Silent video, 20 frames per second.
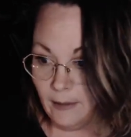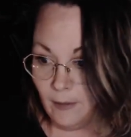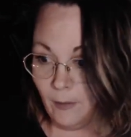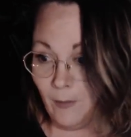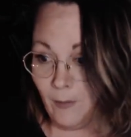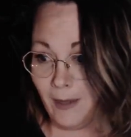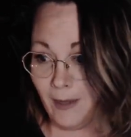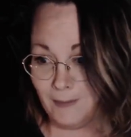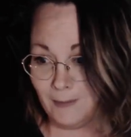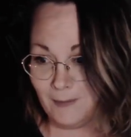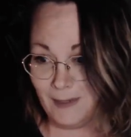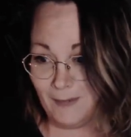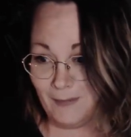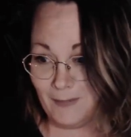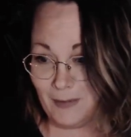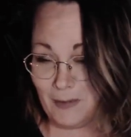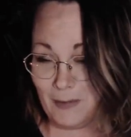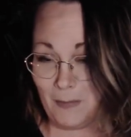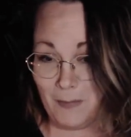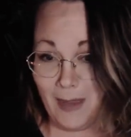Why did we have
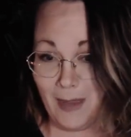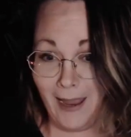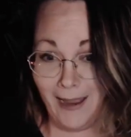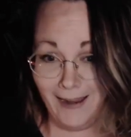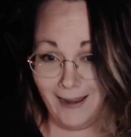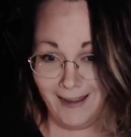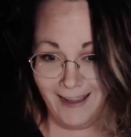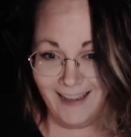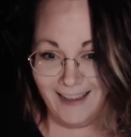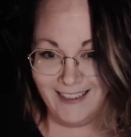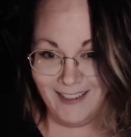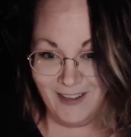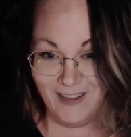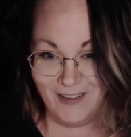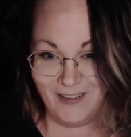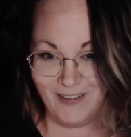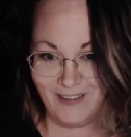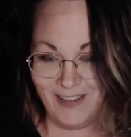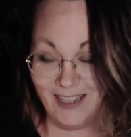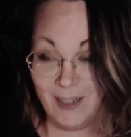to come back? I
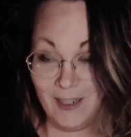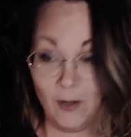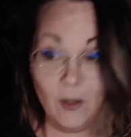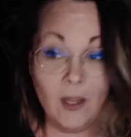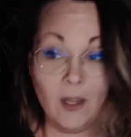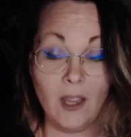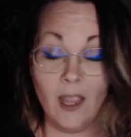know.